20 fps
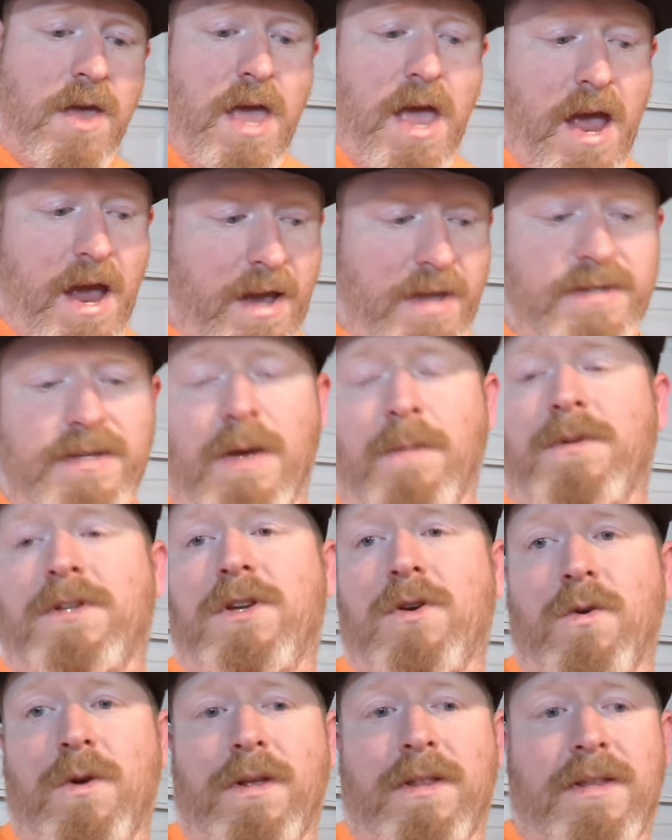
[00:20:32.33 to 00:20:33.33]
as I'm
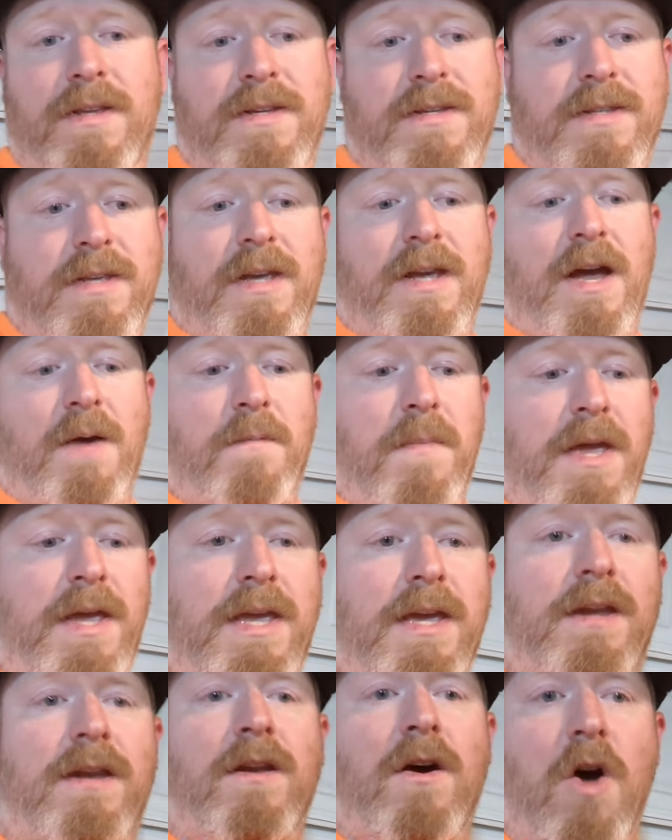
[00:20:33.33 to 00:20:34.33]
tuning this thing, I'm
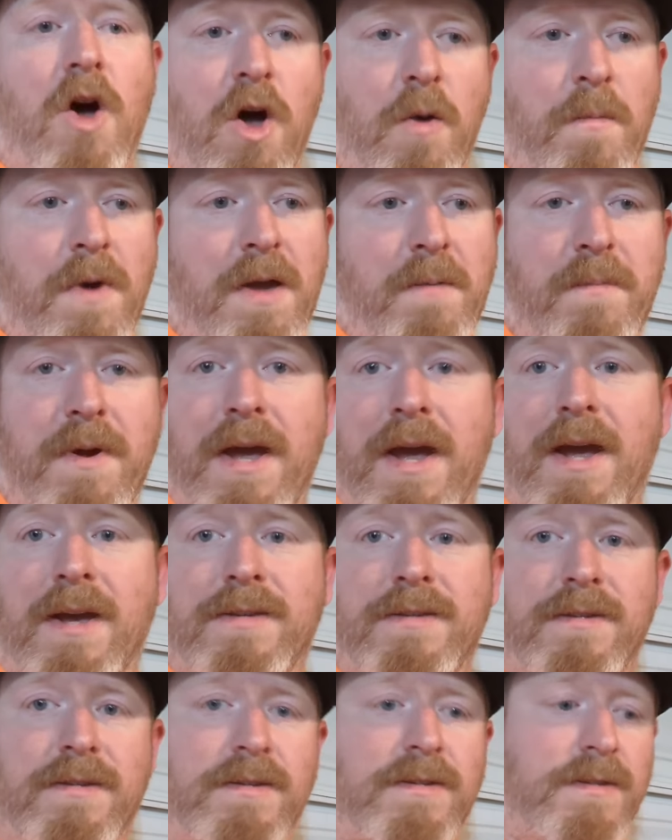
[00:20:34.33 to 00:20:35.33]
making all my
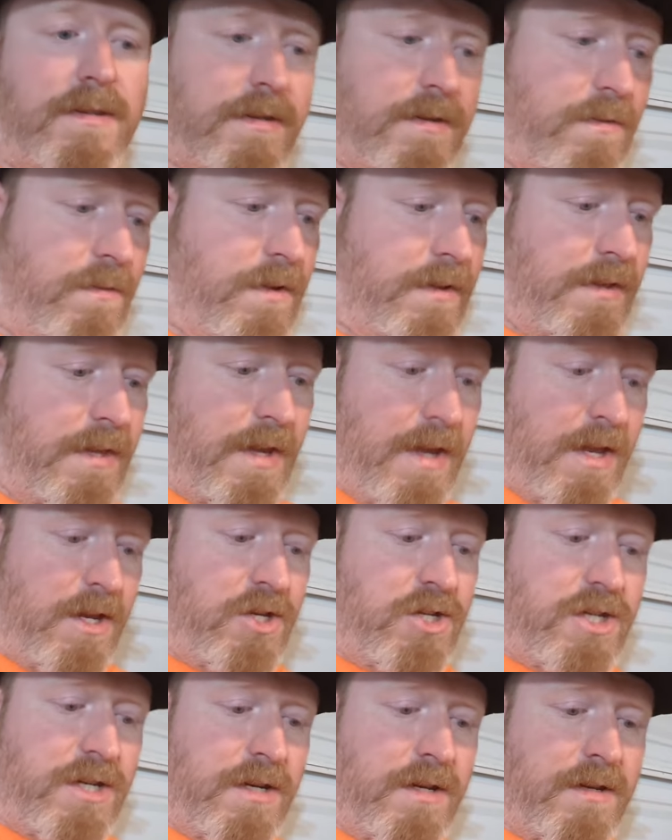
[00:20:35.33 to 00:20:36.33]
passes with the
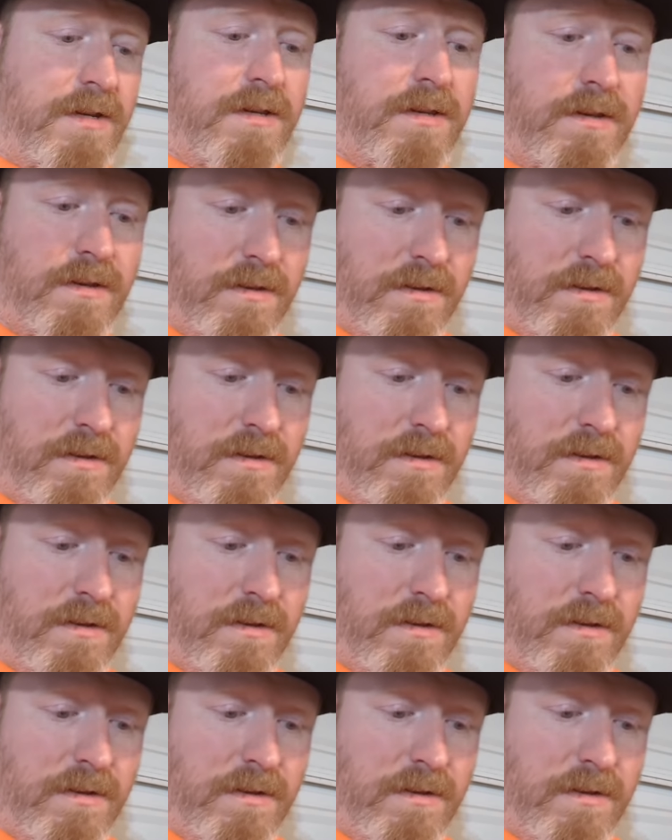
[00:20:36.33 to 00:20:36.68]
engine